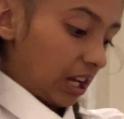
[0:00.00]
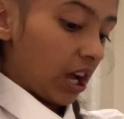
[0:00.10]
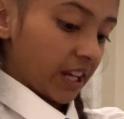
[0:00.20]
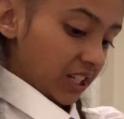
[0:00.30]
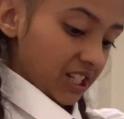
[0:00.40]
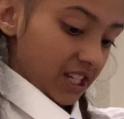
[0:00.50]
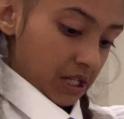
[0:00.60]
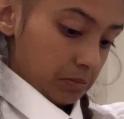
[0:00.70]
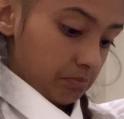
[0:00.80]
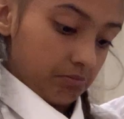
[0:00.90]
liked it.
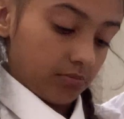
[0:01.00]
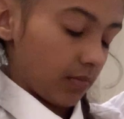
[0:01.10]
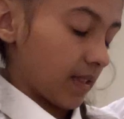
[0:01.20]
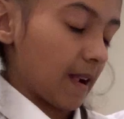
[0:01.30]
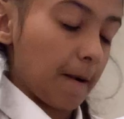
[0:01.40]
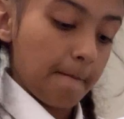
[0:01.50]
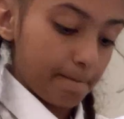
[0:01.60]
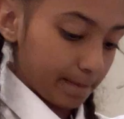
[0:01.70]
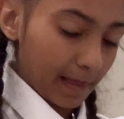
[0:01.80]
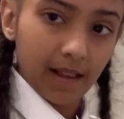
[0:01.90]

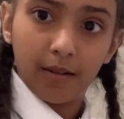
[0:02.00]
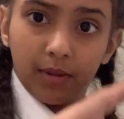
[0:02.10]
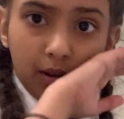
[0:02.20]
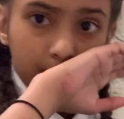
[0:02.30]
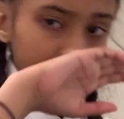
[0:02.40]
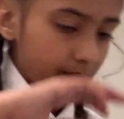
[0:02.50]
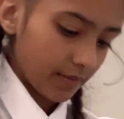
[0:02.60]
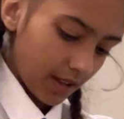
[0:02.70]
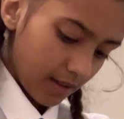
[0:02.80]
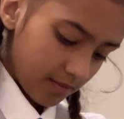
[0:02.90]
Um,
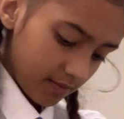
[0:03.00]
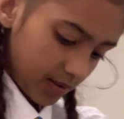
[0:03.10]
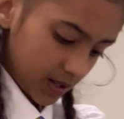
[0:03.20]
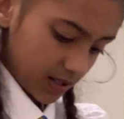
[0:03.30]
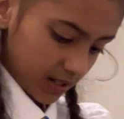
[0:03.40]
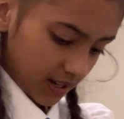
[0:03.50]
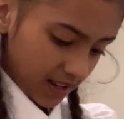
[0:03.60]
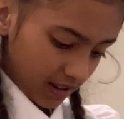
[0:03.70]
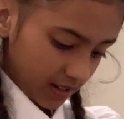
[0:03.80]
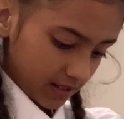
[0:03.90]
um I
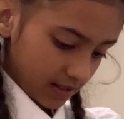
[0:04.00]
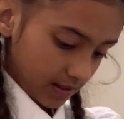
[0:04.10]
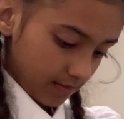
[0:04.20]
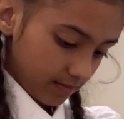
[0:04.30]
liked it.